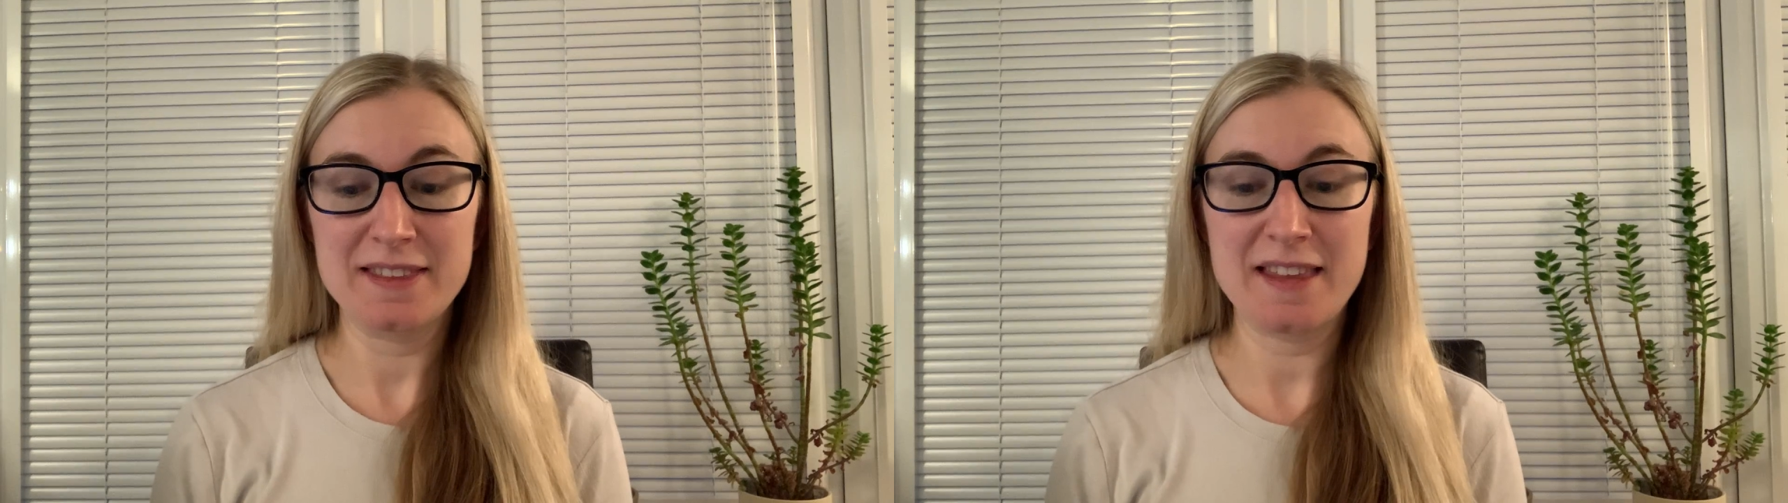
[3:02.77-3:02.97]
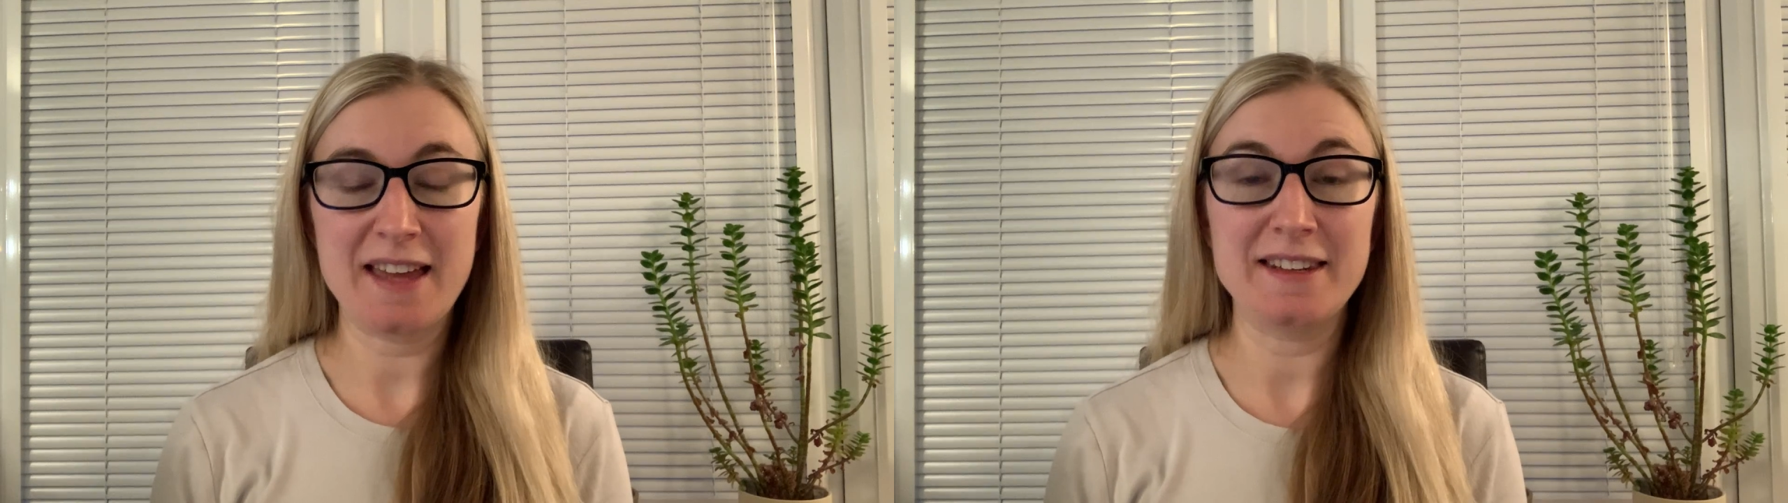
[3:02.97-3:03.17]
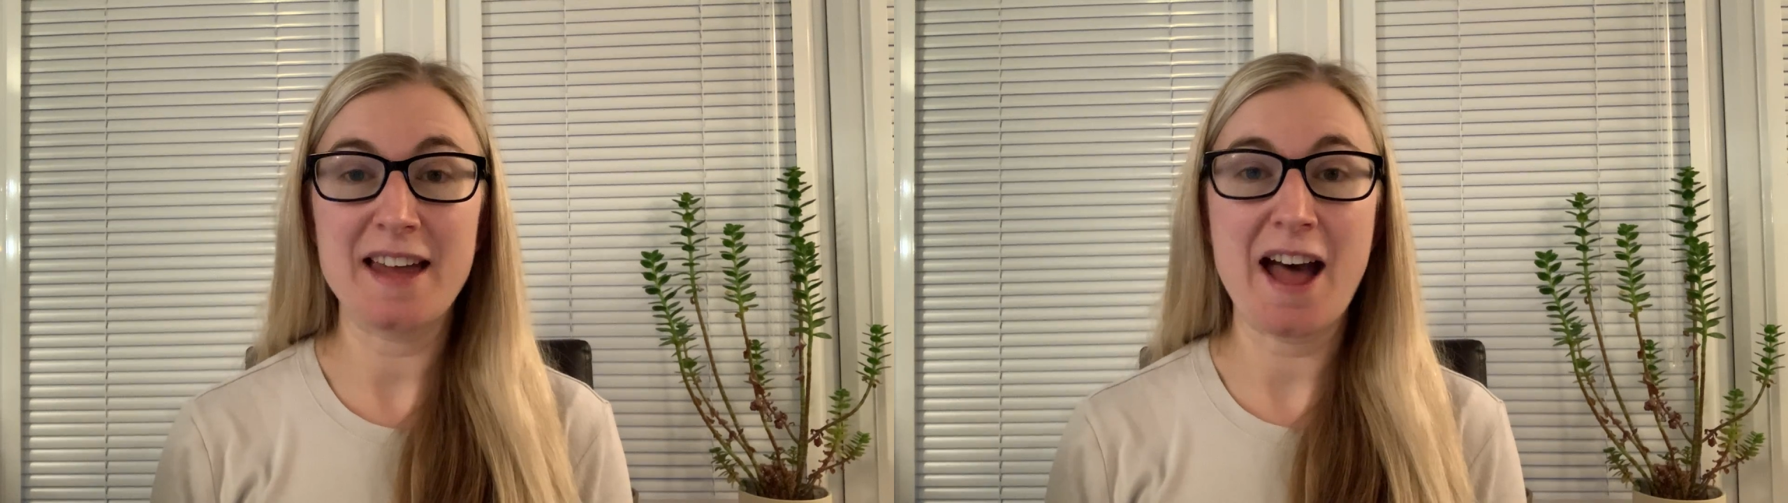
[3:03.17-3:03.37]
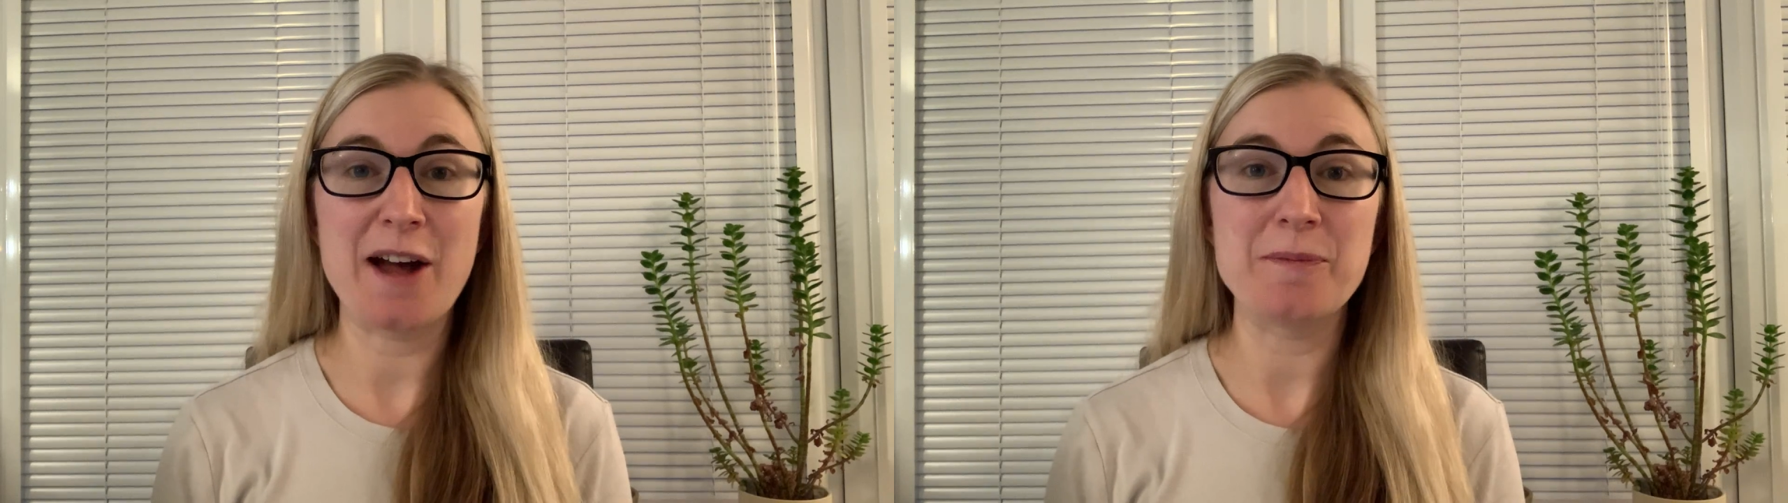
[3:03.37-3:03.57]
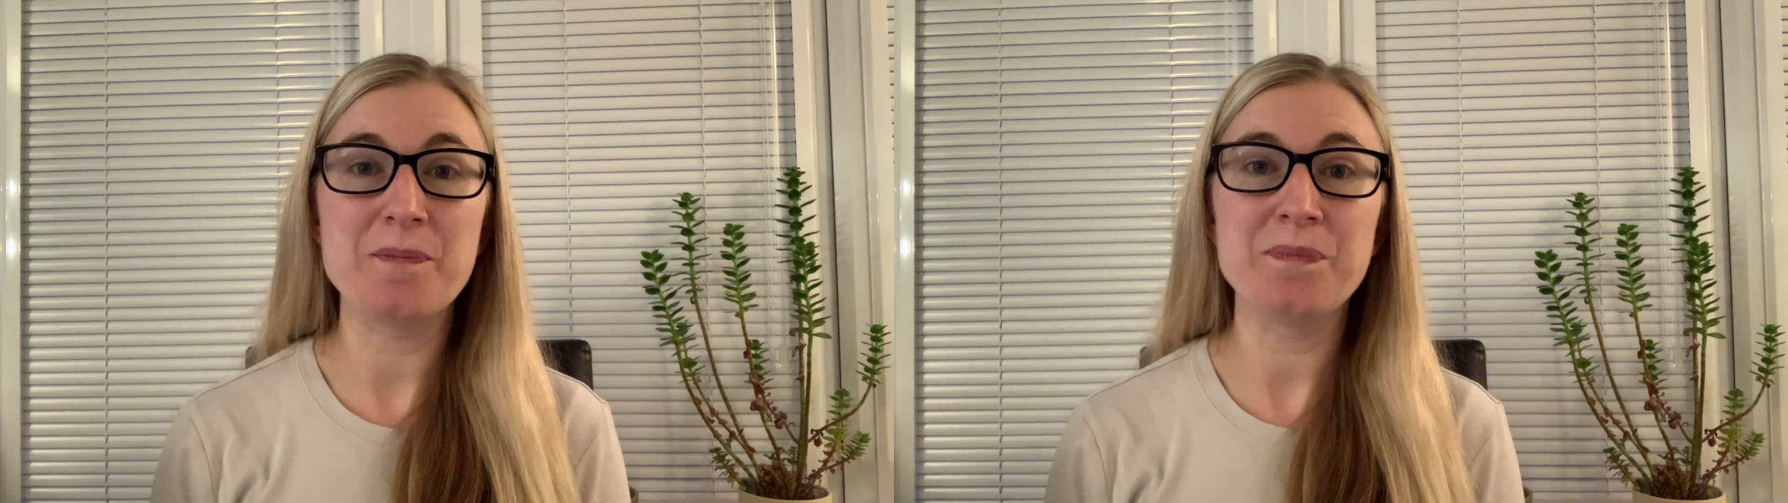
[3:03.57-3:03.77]
then
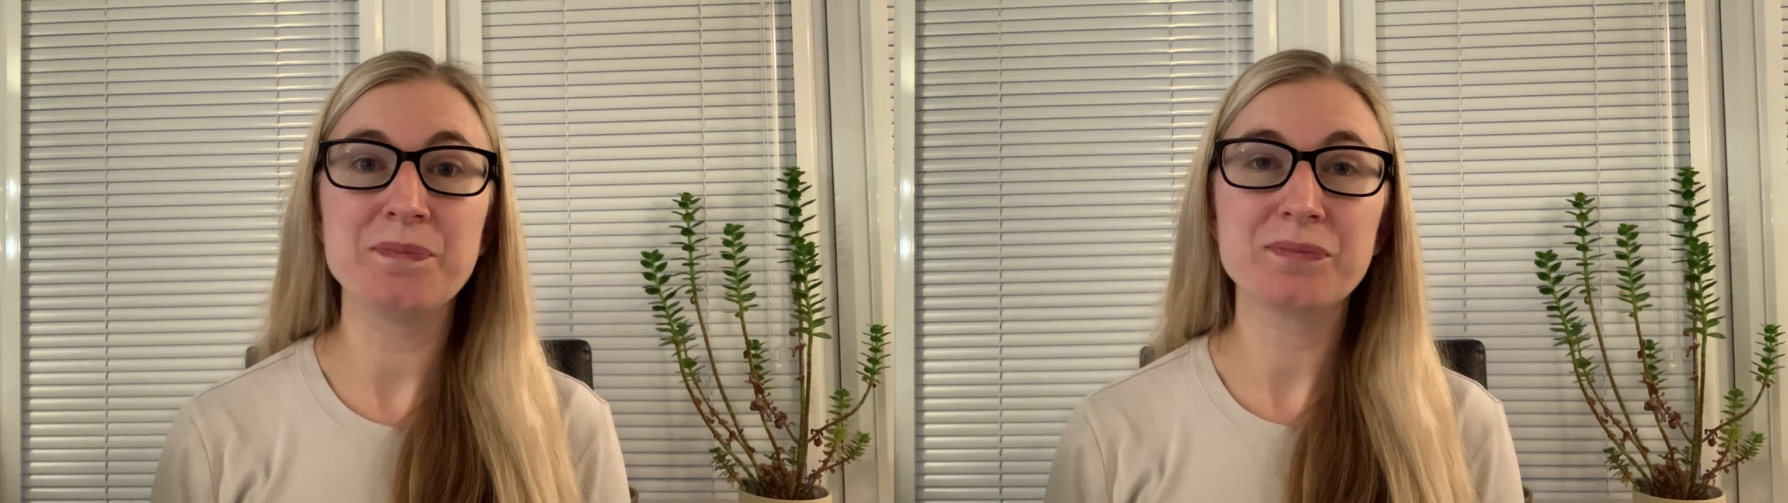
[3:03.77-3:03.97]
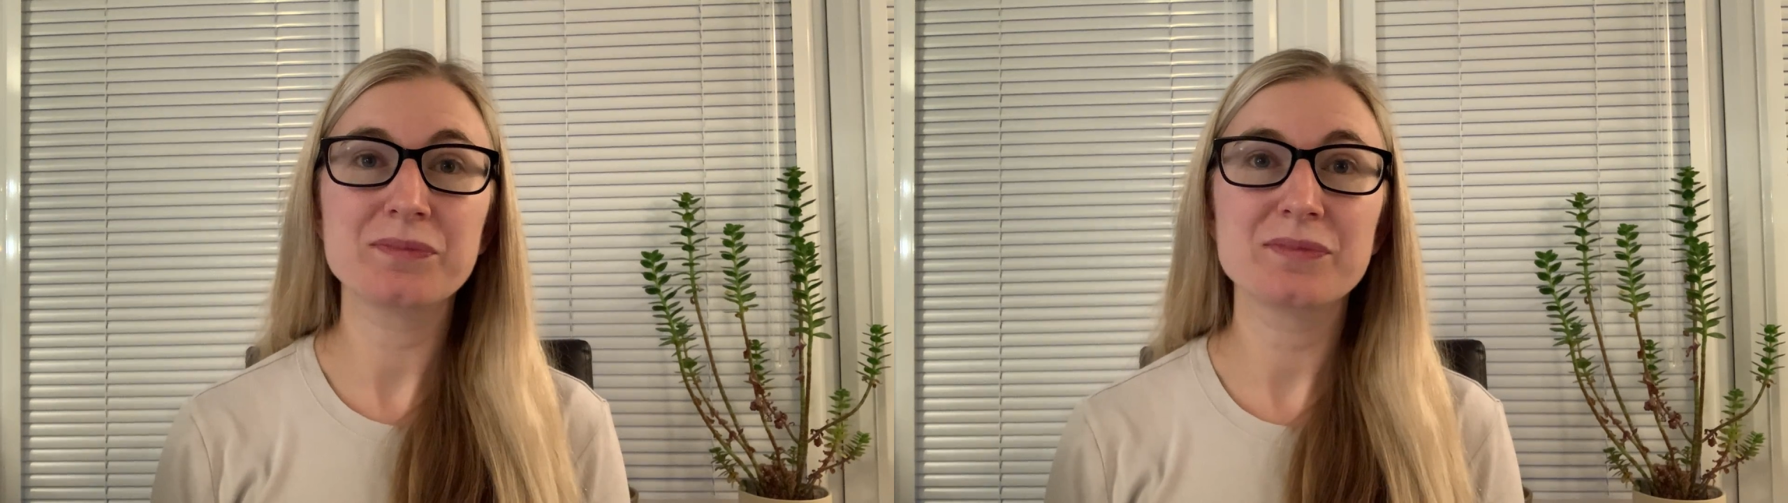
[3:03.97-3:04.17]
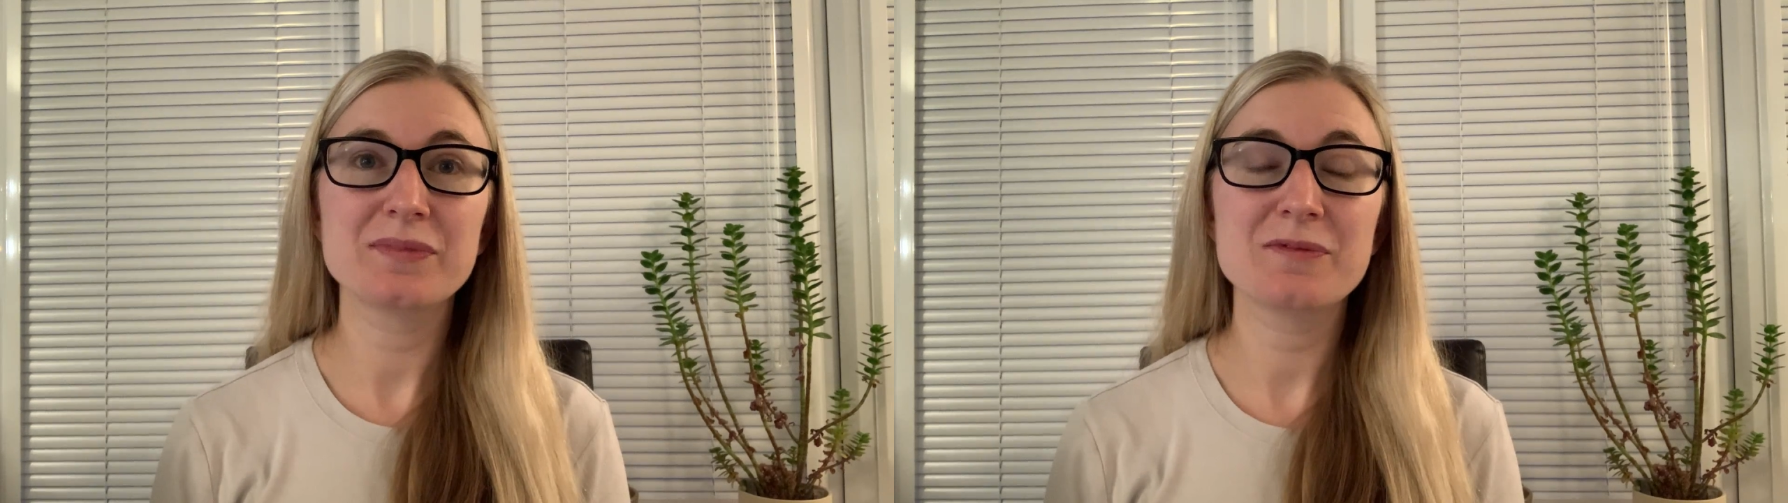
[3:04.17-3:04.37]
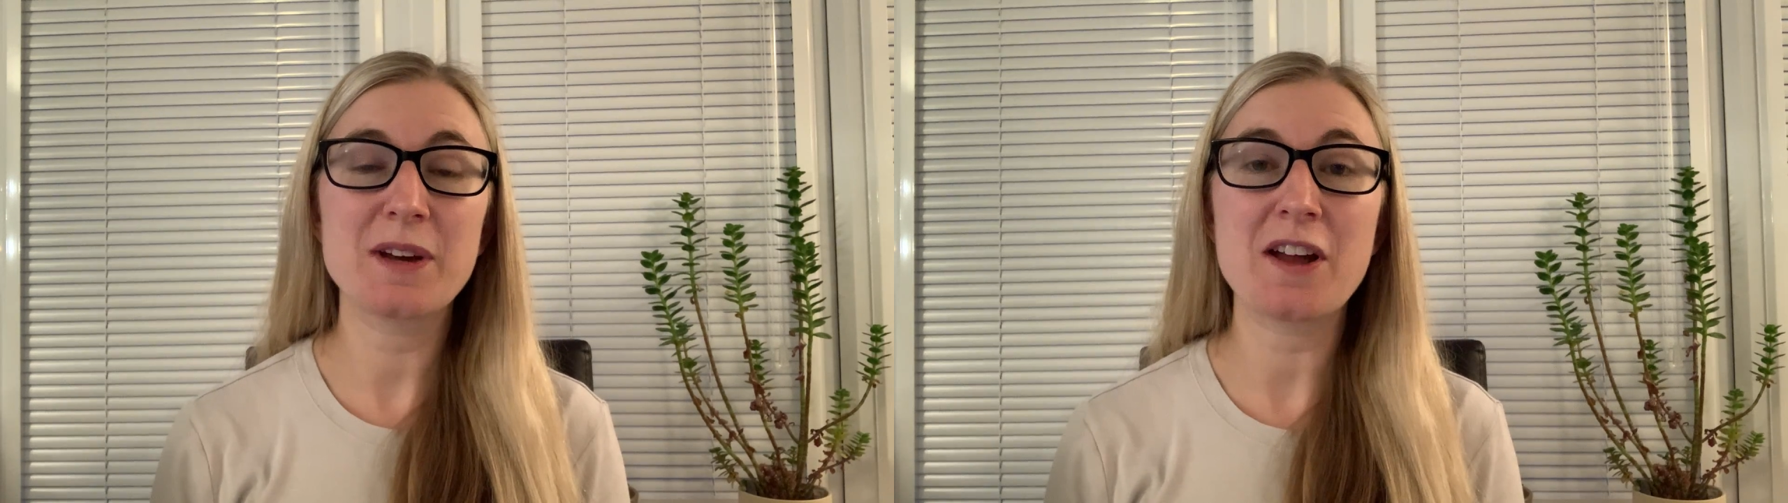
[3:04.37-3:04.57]
when